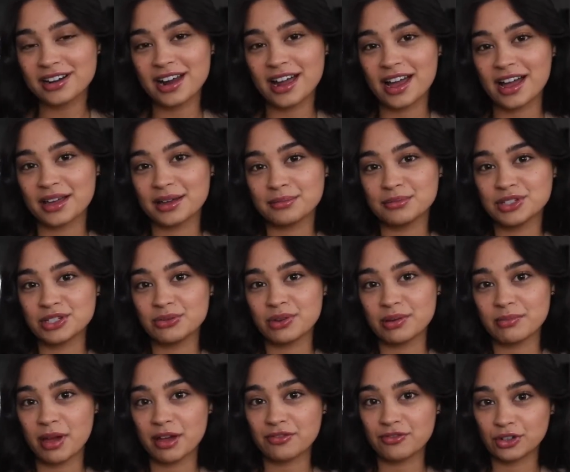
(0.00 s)
I am doing
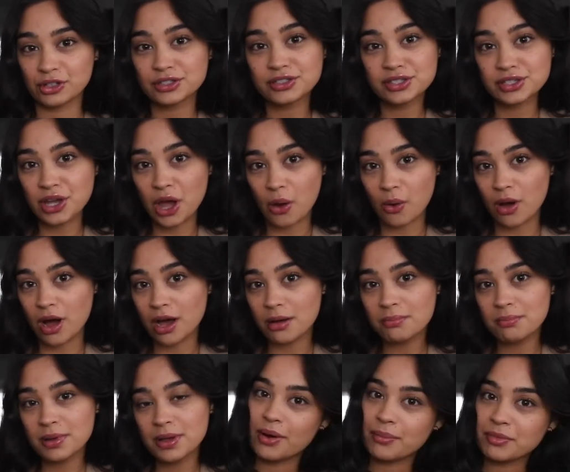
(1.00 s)
my first co-op.
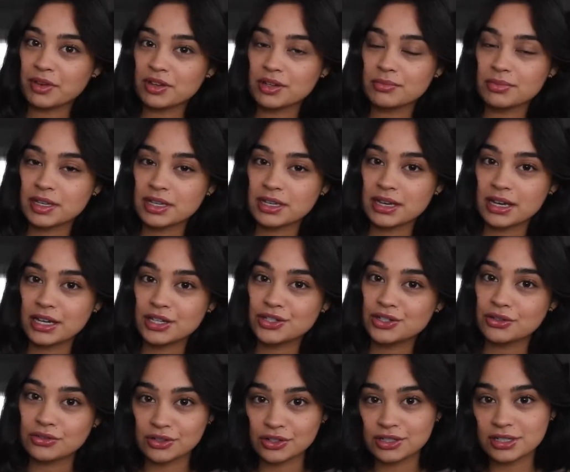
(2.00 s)
I'm going to be a
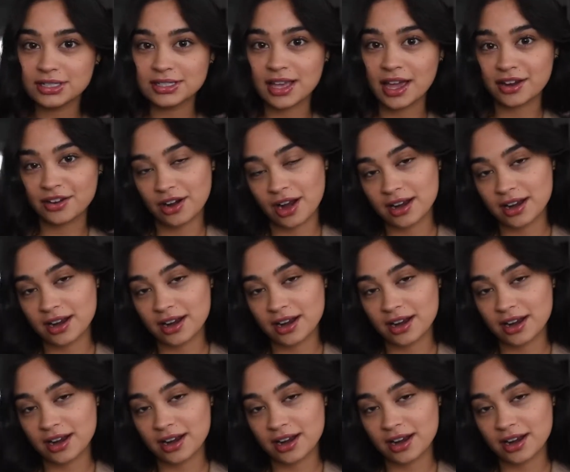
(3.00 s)
junior designer